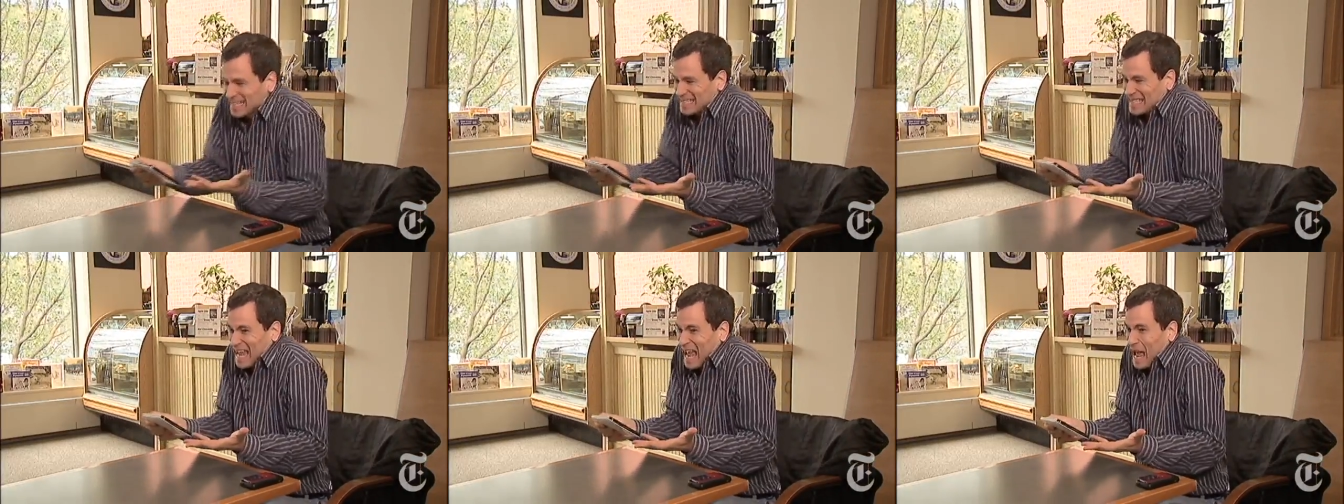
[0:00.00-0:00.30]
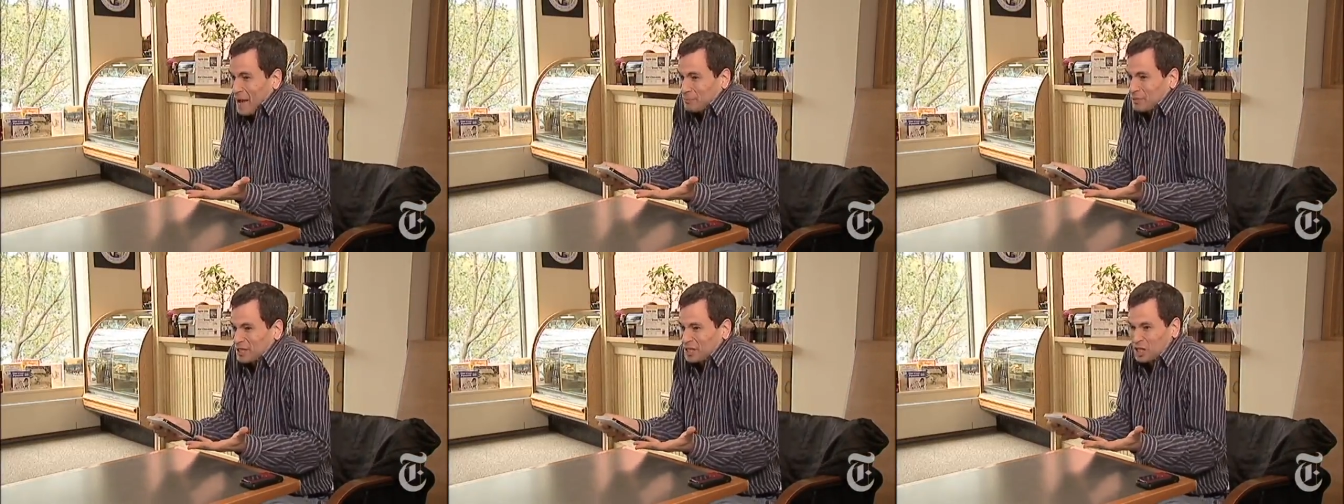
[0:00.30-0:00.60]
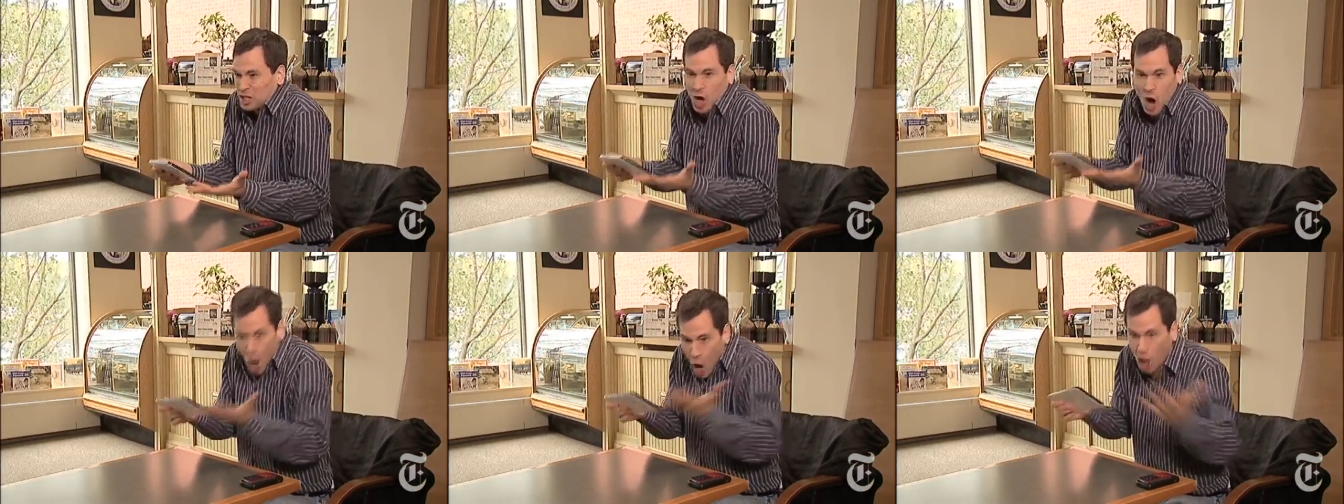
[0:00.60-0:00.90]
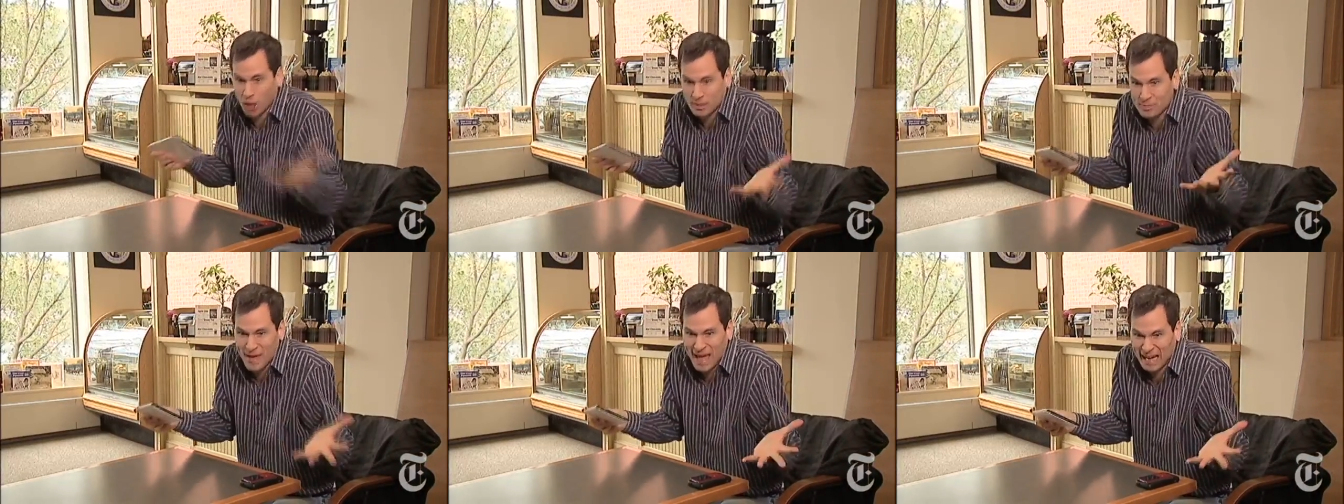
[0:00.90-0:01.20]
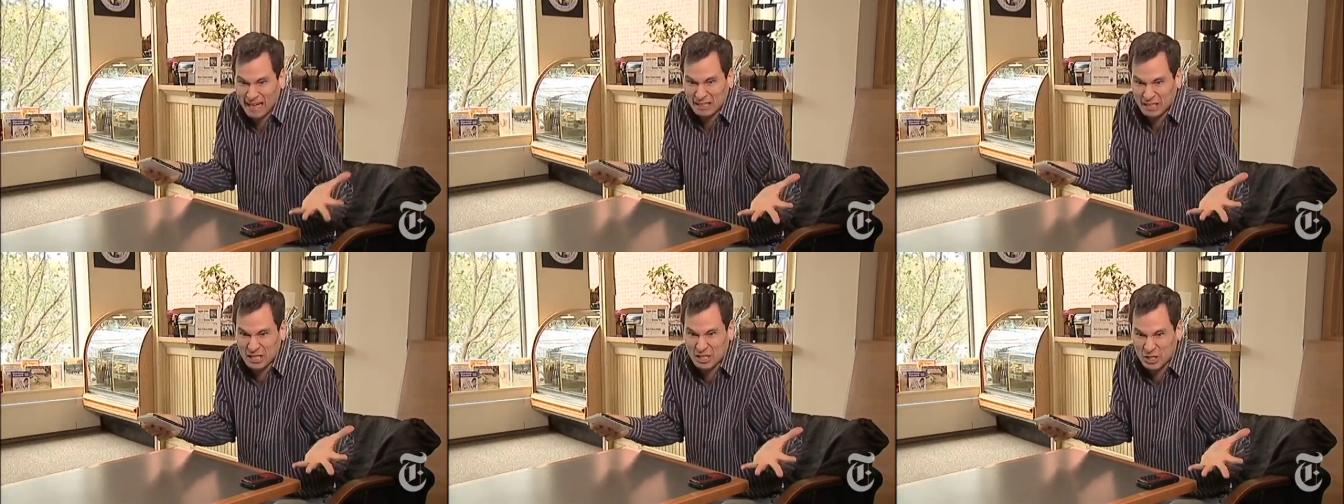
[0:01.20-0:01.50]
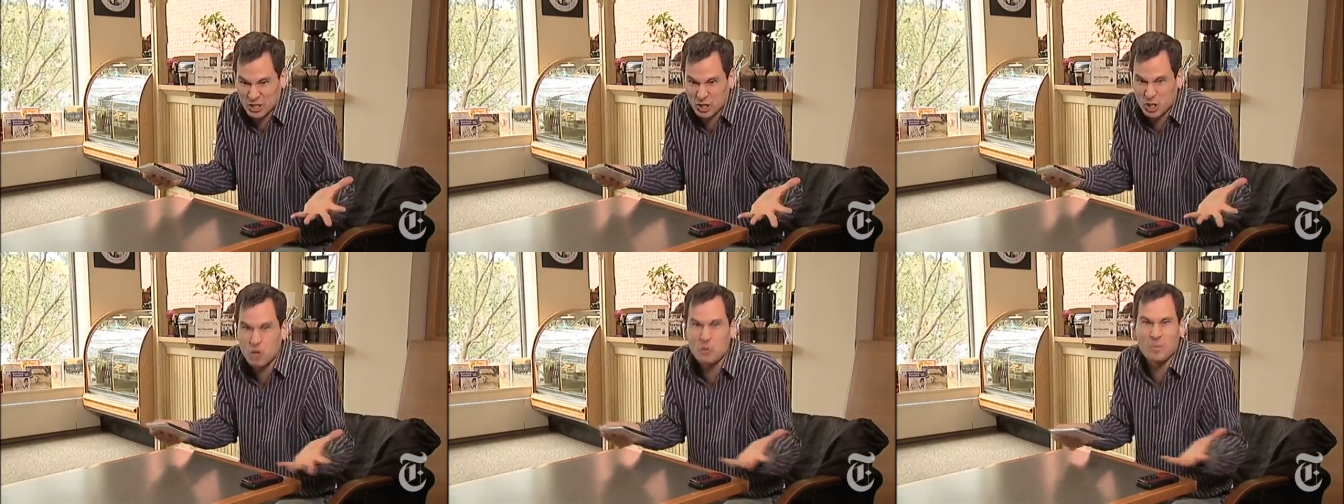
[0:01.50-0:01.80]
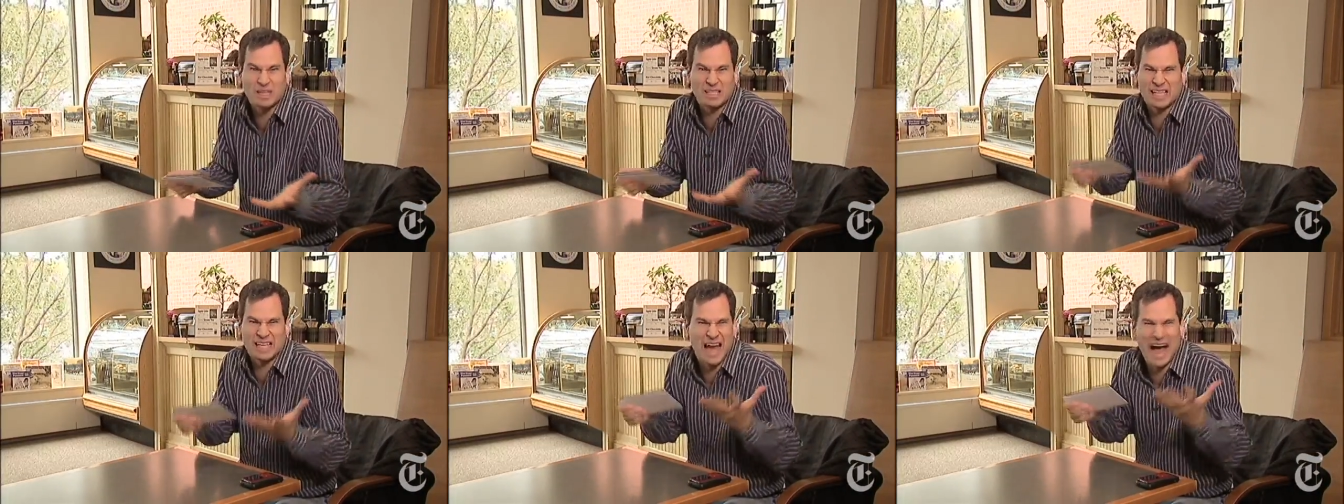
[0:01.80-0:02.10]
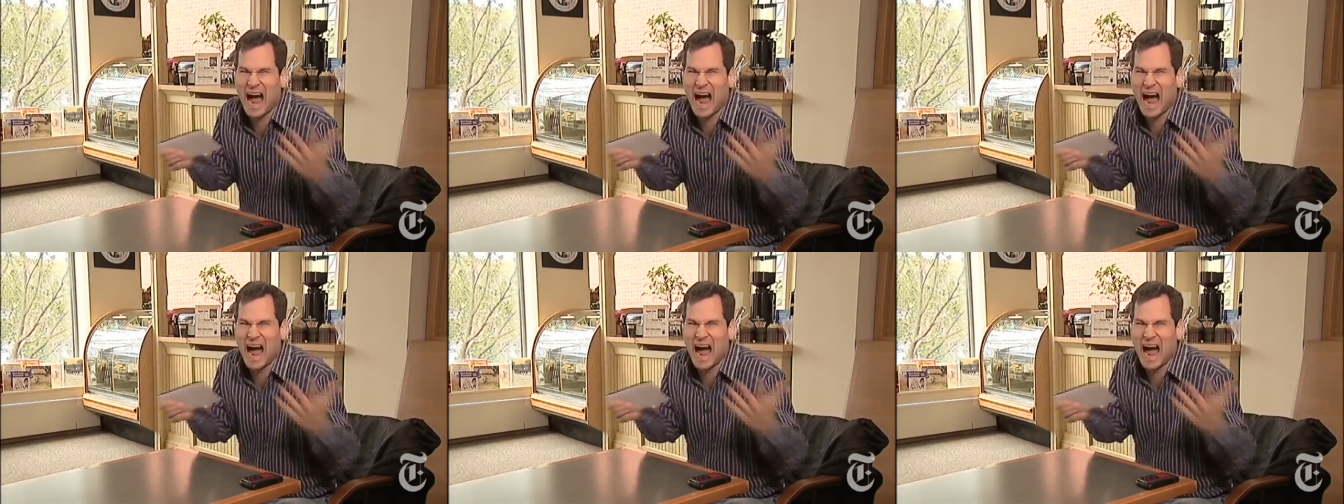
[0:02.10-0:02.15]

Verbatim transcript: a tablet and automatically assume it's an